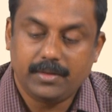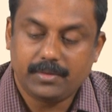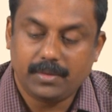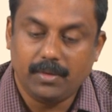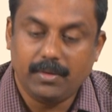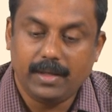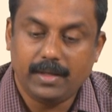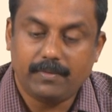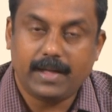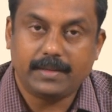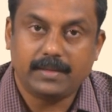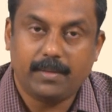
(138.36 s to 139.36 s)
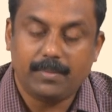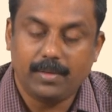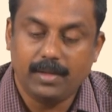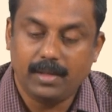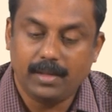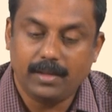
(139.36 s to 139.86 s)
so, for example,
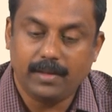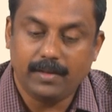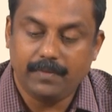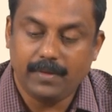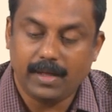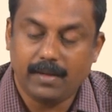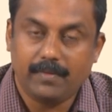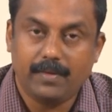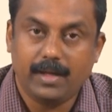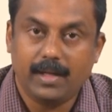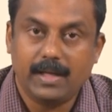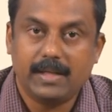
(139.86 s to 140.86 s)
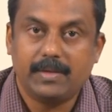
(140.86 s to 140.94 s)
you know, if you have an